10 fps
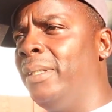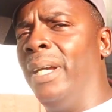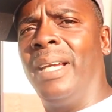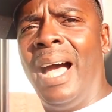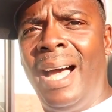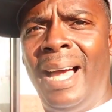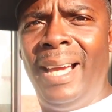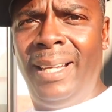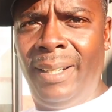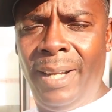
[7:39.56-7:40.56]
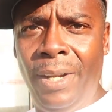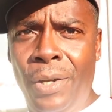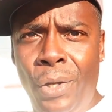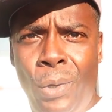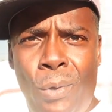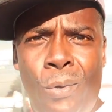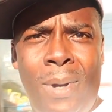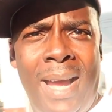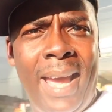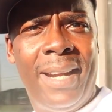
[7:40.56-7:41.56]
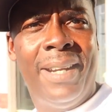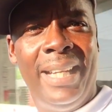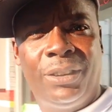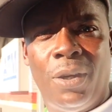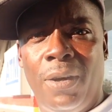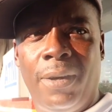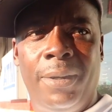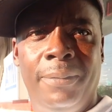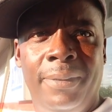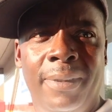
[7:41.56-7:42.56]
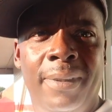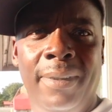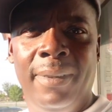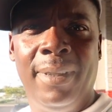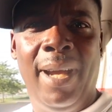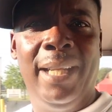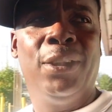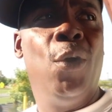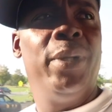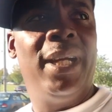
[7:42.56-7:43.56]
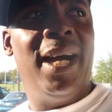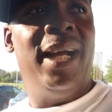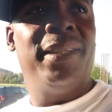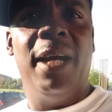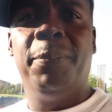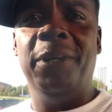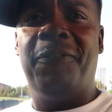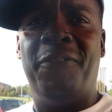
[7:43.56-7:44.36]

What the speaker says: the guy knew I had a nice car. I told the guy that I put